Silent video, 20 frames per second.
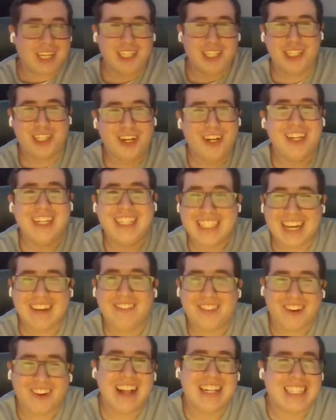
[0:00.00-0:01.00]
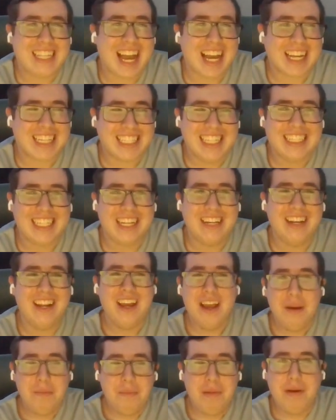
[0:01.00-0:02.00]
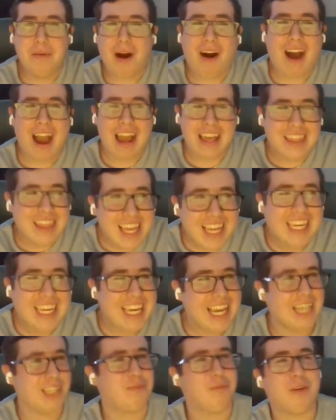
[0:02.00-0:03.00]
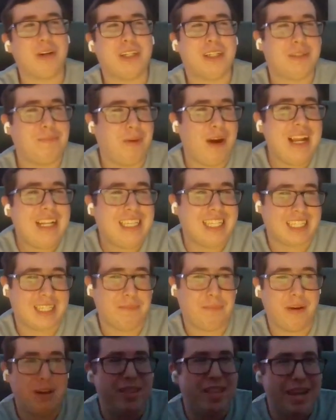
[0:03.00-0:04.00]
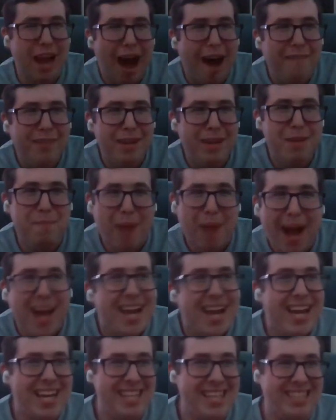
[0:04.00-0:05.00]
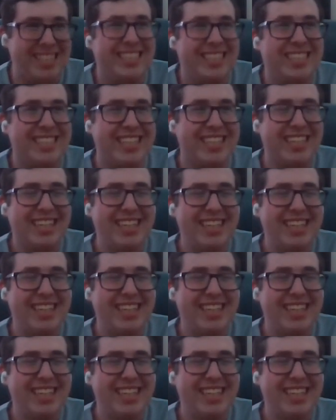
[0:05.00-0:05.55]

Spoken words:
He'll surely save the Red Sox season. Meanwhile, I think he has worse plate discipline than Javier Baez.